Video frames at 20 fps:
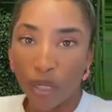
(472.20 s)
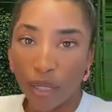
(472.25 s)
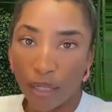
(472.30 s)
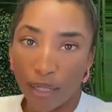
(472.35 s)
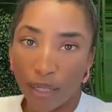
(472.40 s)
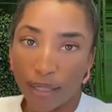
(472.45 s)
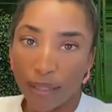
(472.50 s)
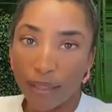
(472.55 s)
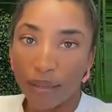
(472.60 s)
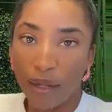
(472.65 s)

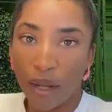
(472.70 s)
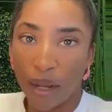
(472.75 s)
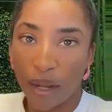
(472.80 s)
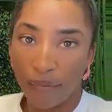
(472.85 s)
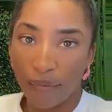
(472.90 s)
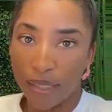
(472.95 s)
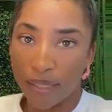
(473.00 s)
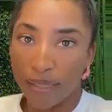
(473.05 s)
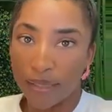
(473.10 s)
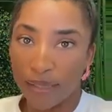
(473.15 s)
on,
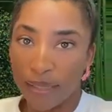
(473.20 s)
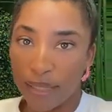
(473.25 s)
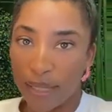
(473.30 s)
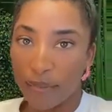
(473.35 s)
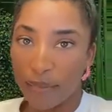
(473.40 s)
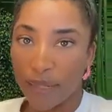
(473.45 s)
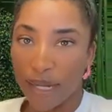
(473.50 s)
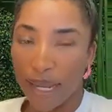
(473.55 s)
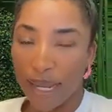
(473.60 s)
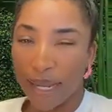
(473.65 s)
obviously,
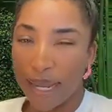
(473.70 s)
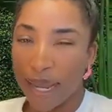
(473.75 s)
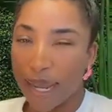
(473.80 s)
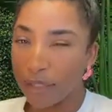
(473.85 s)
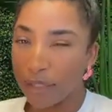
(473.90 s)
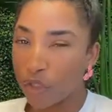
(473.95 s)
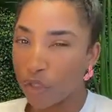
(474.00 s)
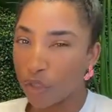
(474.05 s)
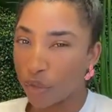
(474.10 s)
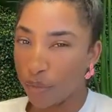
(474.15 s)
but I
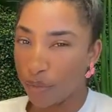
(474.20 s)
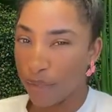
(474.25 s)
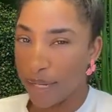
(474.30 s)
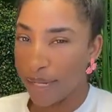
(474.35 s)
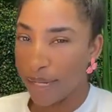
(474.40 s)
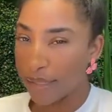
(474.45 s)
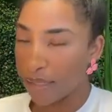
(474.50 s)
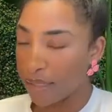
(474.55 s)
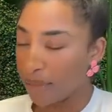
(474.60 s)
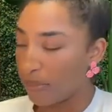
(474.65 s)
can't show you
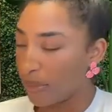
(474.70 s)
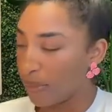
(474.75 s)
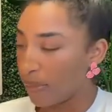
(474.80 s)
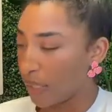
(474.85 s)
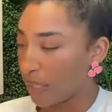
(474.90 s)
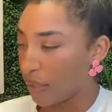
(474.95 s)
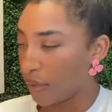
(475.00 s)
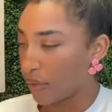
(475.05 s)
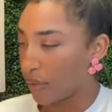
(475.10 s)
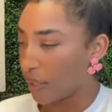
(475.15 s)
guys the
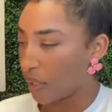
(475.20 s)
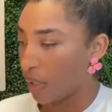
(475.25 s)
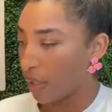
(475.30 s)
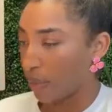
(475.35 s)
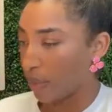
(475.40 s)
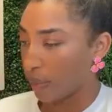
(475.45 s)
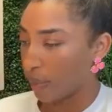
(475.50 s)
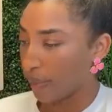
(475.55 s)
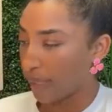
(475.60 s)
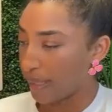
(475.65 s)
BBLs
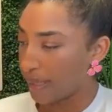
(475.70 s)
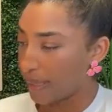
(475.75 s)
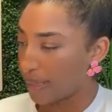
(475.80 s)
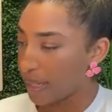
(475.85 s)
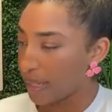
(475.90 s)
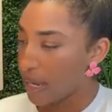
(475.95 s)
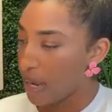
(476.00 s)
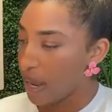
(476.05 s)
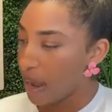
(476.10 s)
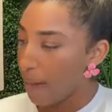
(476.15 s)
otherwise.
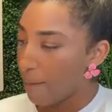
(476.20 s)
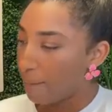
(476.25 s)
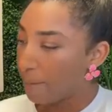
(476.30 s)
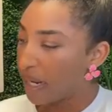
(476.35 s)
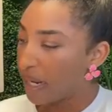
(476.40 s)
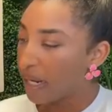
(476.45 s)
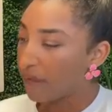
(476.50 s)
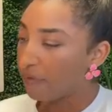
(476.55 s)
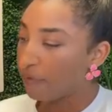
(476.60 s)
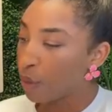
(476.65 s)

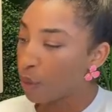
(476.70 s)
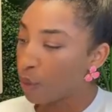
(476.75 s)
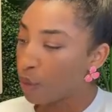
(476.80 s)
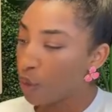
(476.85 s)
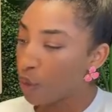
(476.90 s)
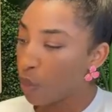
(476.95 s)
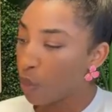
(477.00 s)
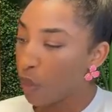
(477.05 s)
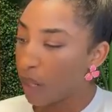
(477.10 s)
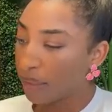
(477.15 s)
But if you
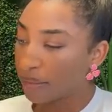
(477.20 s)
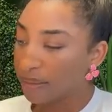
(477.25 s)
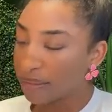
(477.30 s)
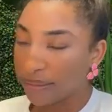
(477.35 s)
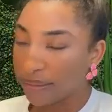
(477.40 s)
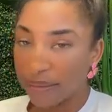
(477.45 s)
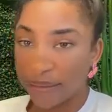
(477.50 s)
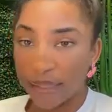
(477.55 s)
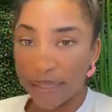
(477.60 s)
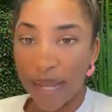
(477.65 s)
do want to
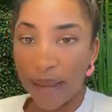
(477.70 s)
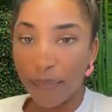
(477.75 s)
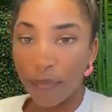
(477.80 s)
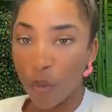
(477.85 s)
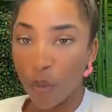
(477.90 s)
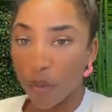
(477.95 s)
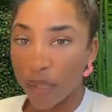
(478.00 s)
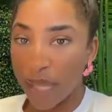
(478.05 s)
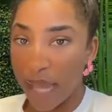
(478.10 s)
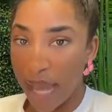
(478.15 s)
see them,
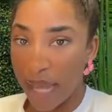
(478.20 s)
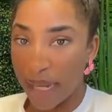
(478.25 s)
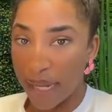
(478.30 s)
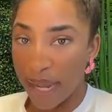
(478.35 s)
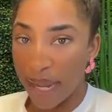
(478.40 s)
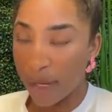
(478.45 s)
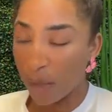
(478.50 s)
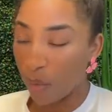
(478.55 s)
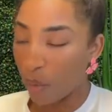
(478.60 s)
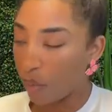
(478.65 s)
you can
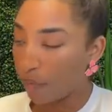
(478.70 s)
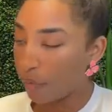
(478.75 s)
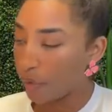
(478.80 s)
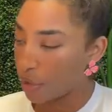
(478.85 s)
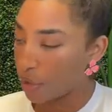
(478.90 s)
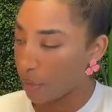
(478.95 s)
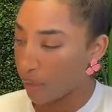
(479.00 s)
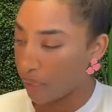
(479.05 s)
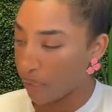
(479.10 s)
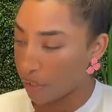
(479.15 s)
head over
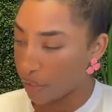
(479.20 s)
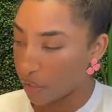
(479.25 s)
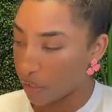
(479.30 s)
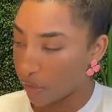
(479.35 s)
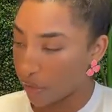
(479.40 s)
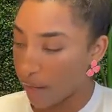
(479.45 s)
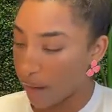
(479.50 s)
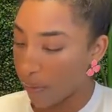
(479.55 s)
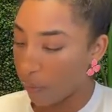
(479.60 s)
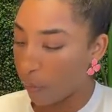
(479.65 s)
to
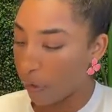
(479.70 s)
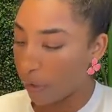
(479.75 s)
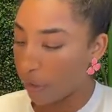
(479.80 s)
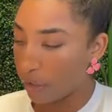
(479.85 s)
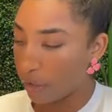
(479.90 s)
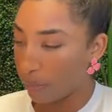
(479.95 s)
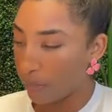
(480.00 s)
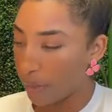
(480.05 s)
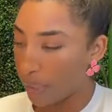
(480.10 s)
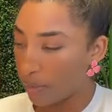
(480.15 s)
Instagram where
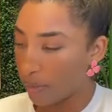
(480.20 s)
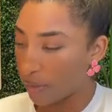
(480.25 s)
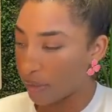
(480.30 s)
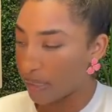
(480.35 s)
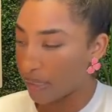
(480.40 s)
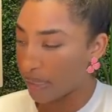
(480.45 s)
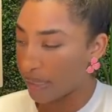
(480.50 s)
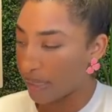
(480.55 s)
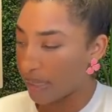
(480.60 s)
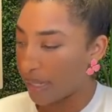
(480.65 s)
you'll be able
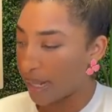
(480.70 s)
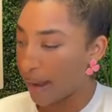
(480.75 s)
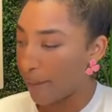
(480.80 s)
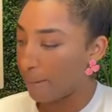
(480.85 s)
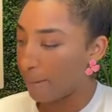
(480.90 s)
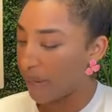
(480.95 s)
to see them